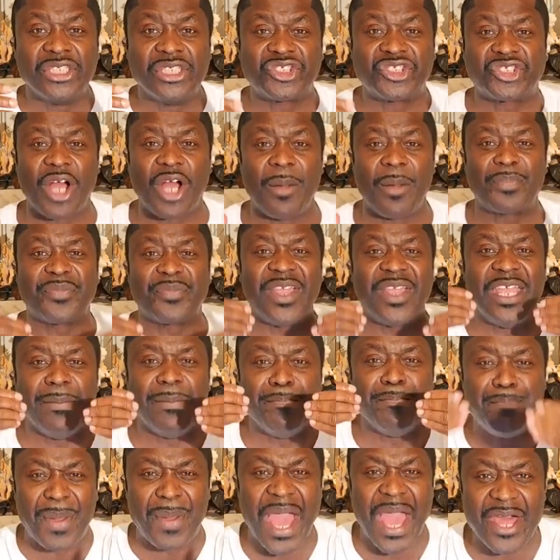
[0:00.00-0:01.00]

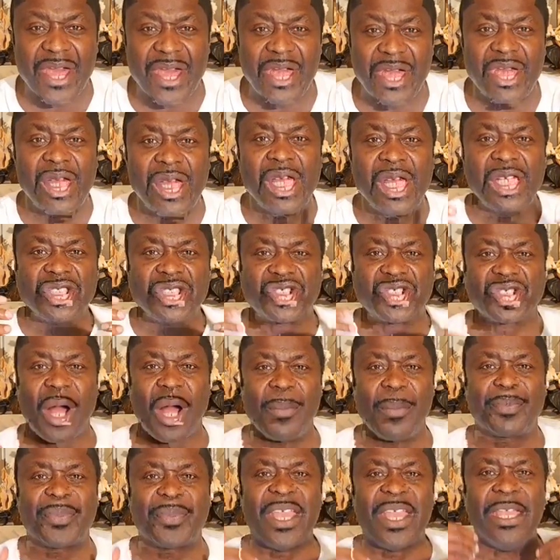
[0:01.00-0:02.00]
something better,
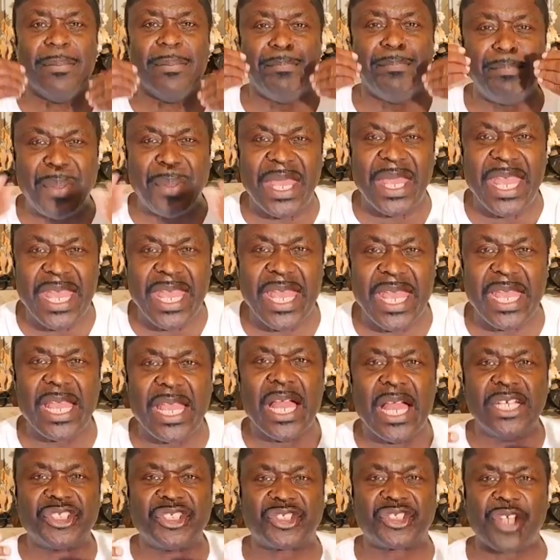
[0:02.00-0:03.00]
something
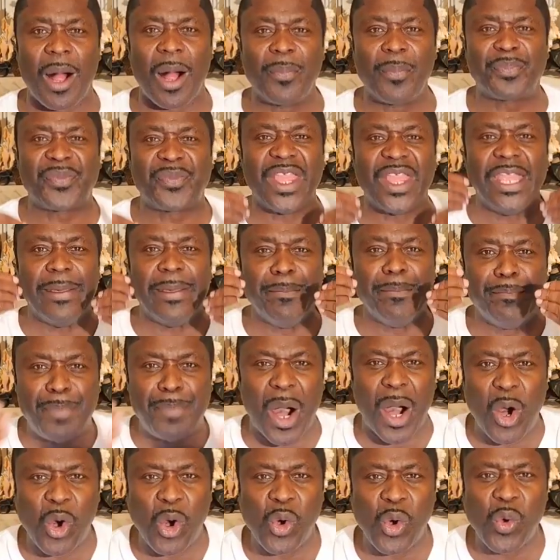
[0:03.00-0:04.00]
big, something
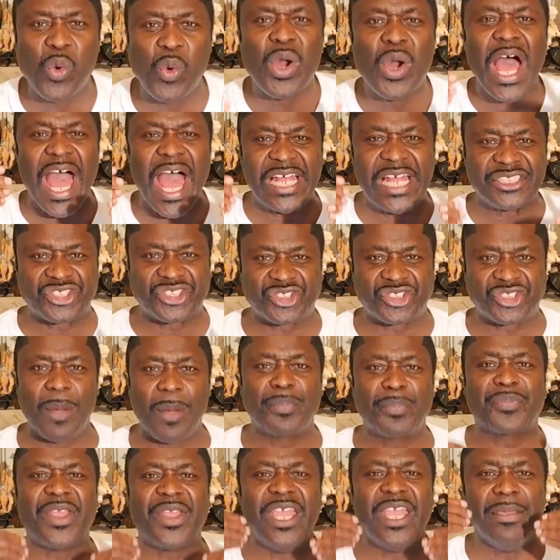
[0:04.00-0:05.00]
bold, and
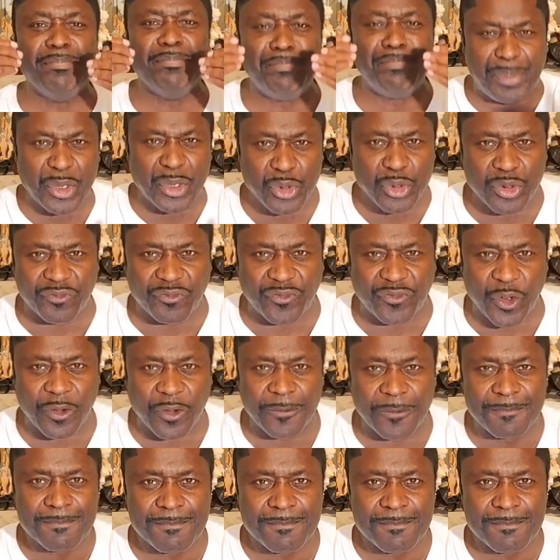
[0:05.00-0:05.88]
something beautiful.